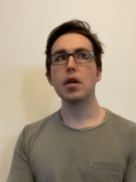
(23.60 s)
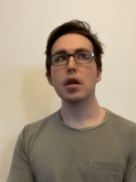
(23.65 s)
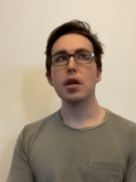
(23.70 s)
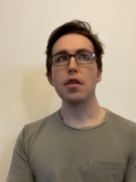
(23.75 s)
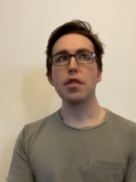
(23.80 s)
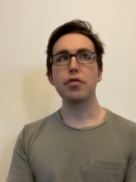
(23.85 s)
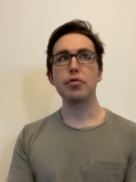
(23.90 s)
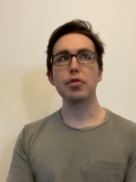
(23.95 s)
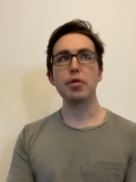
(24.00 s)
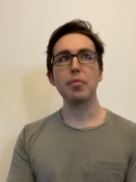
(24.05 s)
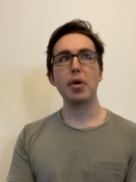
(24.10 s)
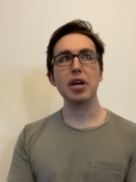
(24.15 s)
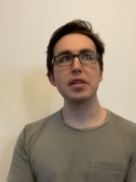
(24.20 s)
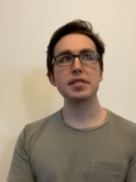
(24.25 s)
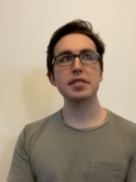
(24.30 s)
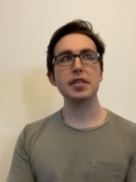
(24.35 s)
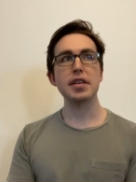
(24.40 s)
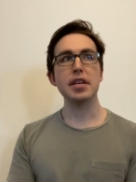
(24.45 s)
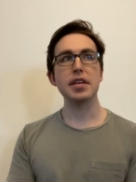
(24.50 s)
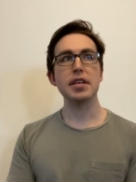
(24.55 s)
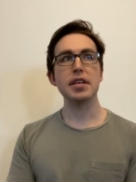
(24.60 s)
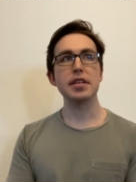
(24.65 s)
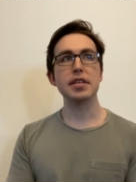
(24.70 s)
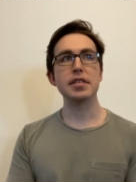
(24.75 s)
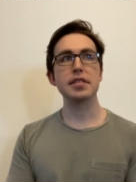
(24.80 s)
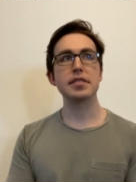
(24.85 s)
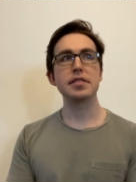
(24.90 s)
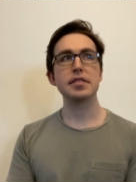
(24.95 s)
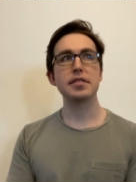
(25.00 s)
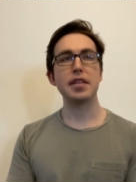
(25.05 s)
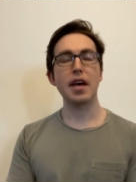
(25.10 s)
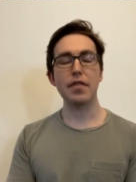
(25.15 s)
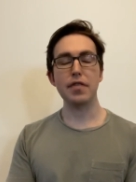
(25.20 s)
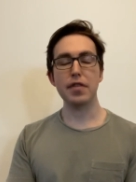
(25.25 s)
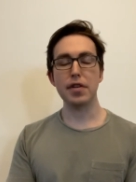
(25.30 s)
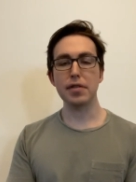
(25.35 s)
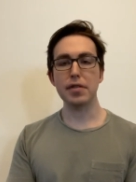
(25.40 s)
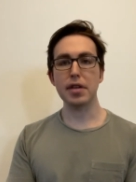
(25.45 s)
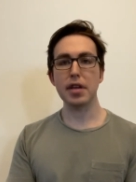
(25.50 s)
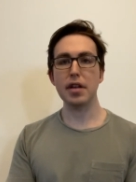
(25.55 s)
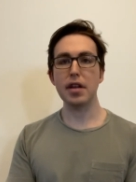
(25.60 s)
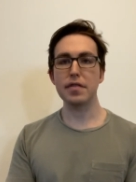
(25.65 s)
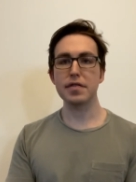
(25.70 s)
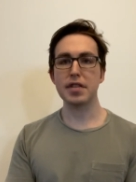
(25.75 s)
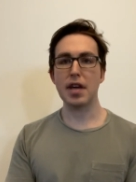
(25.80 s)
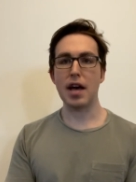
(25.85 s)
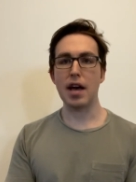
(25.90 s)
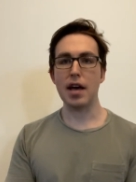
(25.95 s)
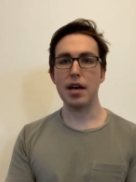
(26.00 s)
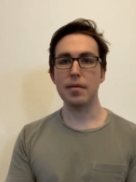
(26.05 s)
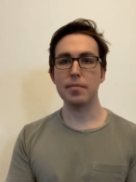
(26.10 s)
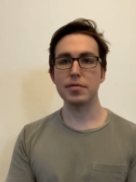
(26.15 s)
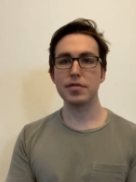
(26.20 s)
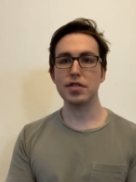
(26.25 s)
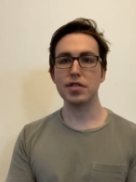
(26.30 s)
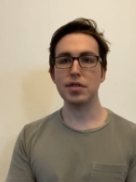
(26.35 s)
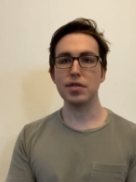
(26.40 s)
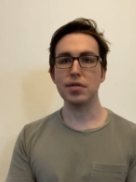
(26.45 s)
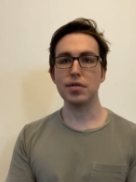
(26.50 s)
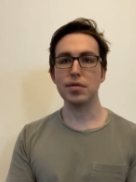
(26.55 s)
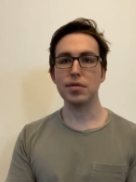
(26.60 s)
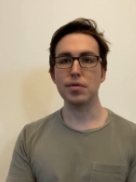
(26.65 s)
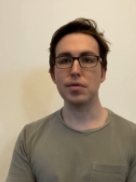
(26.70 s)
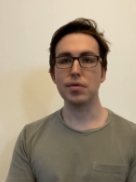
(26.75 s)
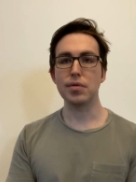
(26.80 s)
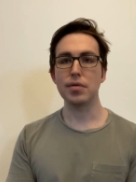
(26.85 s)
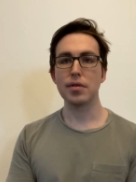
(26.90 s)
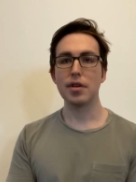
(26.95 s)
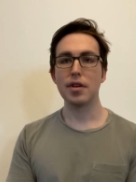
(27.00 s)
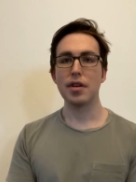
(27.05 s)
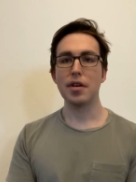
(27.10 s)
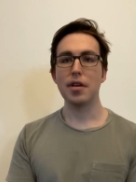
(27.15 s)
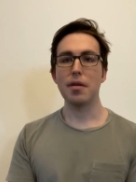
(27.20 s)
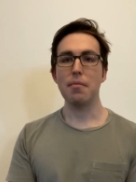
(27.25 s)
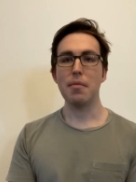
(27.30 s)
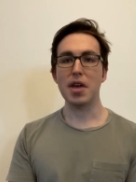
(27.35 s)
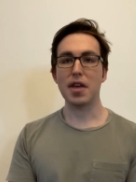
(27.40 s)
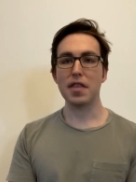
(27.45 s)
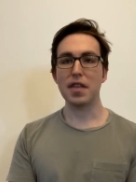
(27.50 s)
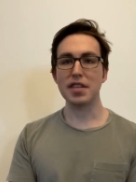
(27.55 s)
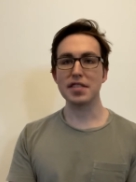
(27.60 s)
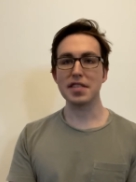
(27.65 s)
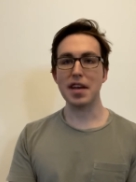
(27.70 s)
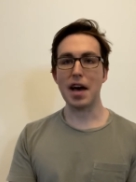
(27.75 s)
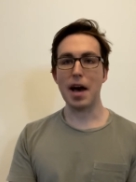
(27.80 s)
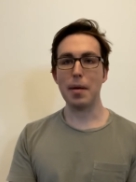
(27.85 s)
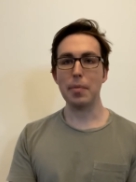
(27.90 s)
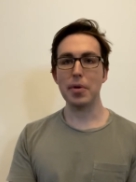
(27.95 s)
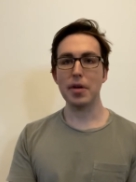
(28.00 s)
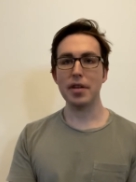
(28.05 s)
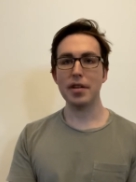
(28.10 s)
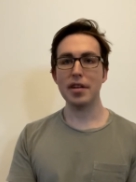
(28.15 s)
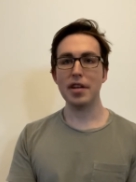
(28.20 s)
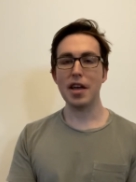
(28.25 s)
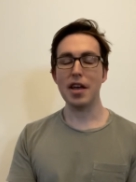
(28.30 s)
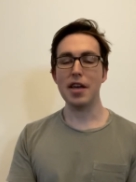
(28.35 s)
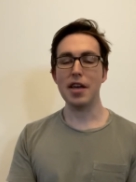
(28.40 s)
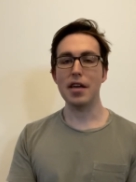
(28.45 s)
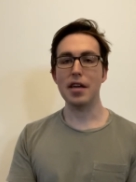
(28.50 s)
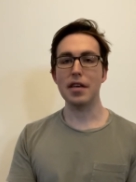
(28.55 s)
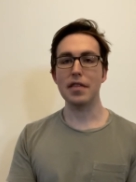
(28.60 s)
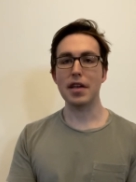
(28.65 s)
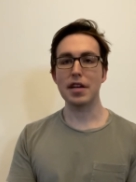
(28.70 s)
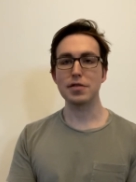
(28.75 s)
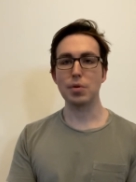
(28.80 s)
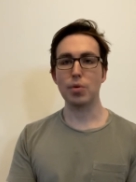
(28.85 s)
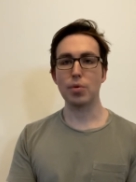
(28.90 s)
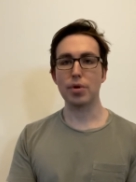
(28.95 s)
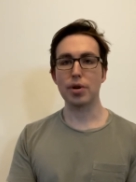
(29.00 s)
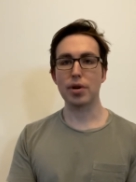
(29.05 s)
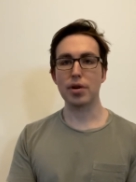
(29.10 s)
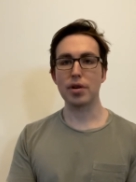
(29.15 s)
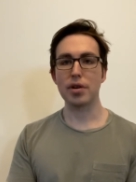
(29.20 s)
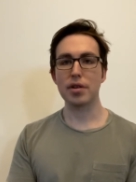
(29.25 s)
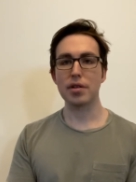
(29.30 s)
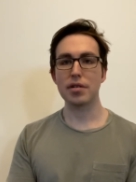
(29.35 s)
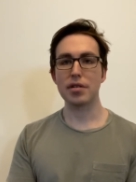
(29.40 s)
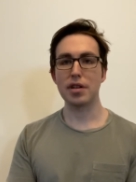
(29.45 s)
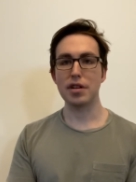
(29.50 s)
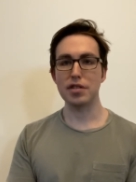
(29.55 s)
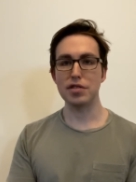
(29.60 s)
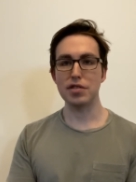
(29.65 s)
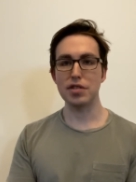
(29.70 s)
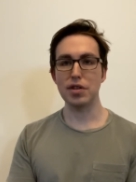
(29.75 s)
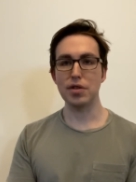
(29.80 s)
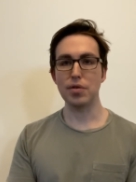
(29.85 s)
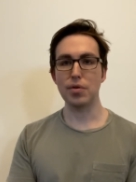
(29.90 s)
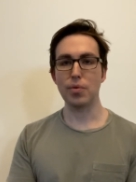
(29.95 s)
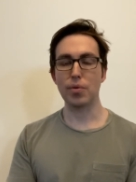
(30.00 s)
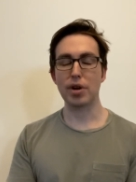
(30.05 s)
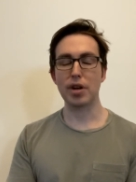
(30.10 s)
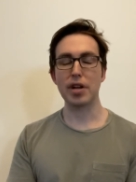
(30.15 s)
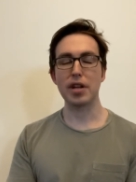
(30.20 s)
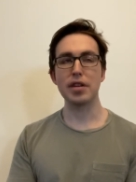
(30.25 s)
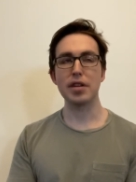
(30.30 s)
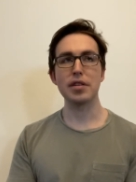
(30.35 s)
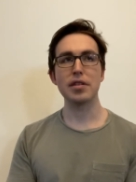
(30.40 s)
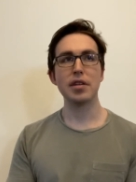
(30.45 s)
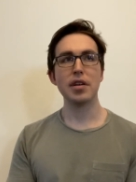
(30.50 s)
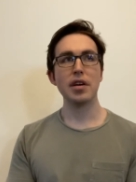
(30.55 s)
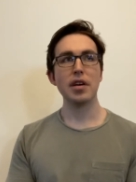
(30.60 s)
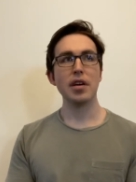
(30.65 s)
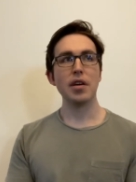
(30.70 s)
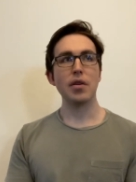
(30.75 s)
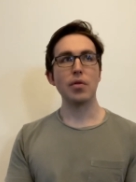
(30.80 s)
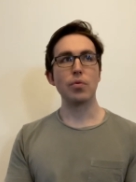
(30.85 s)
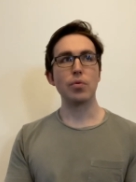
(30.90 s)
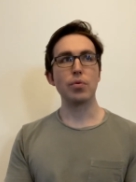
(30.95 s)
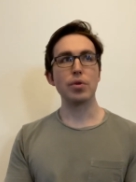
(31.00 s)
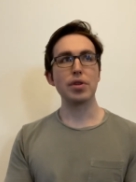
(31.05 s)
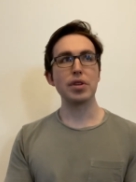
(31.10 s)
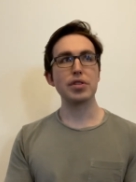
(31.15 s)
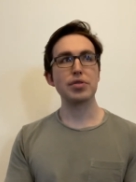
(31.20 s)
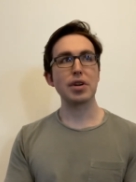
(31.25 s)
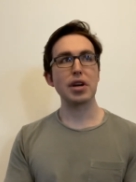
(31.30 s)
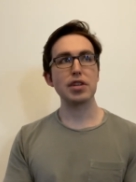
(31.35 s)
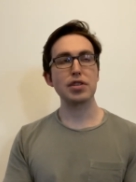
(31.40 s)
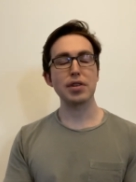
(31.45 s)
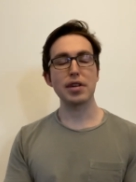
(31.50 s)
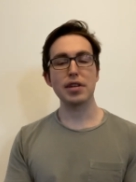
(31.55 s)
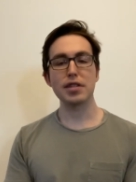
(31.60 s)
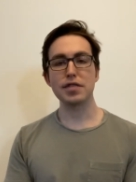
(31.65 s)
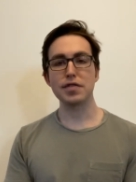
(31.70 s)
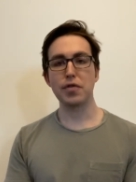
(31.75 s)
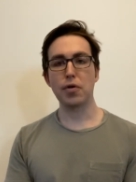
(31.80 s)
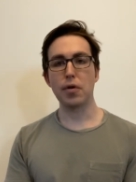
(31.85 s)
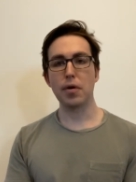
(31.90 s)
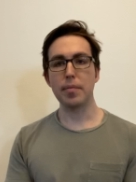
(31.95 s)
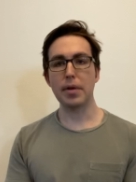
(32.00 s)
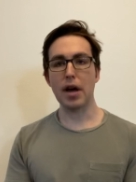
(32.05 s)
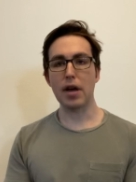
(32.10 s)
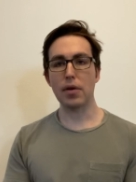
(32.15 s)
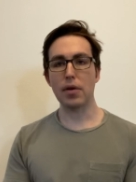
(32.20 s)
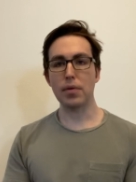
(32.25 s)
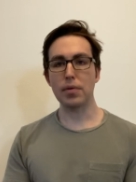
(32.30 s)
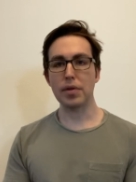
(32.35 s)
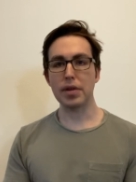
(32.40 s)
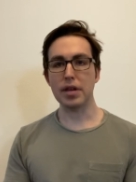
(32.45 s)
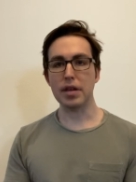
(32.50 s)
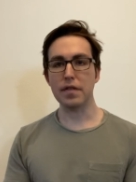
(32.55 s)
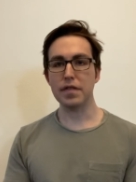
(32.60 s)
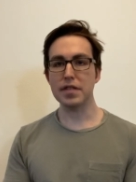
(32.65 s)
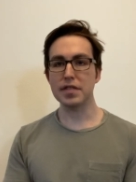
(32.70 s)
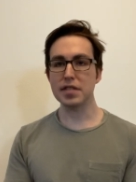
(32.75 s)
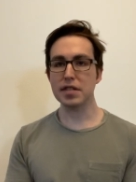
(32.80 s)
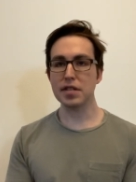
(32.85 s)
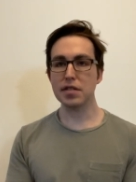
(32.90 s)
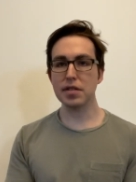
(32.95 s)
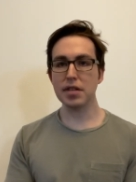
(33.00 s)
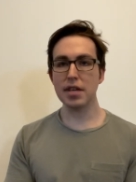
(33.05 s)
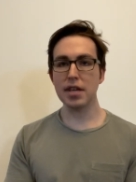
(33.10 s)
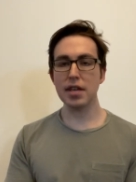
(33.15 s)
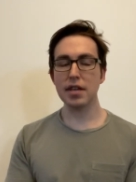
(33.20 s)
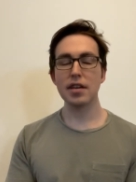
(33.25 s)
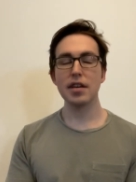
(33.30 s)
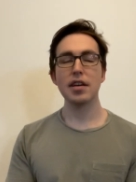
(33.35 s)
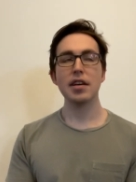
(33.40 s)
3 months is definitely enough time to make things happen, and that's what we're gonna do. We're gonna really try to transform not only physically,